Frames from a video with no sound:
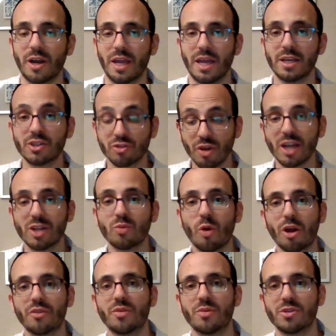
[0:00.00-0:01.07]
extract
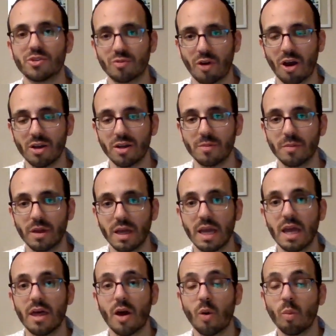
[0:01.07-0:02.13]
water from this rock.
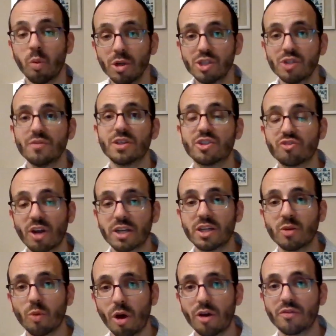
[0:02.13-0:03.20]
Once you've
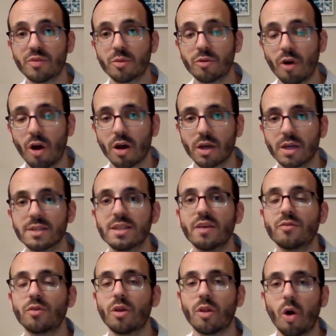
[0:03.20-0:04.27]
extracted water from a rock, because
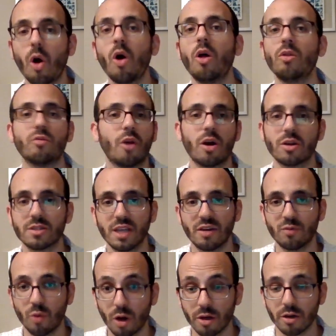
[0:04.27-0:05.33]
after all rocks have
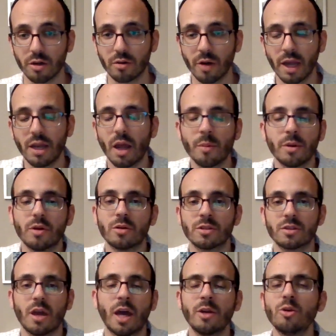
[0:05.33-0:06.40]
water, right? I
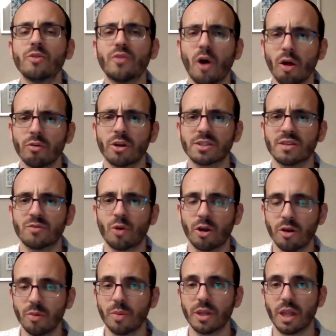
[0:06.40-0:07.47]
don't know if all rocks have
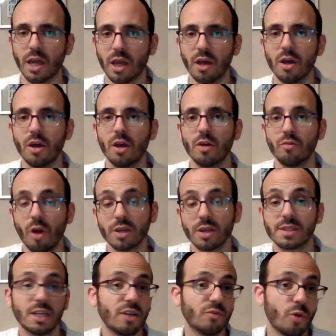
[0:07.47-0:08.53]
water, but rocks
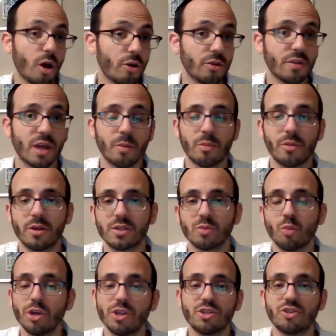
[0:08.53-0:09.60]
can have water in them. There's
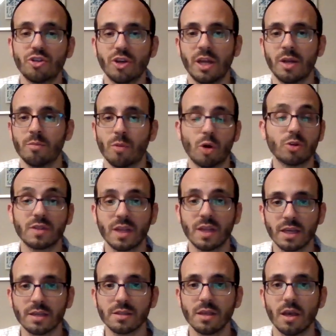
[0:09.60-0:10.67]
moisture in most
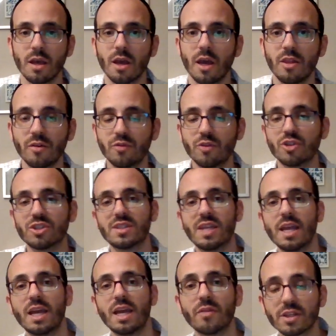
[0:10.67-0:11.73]
things, and therefore just
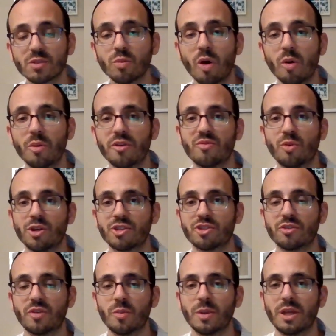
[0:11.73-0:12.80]
take out that small bit of moisture
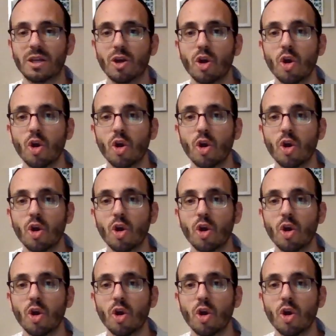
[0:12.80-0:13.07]
from it.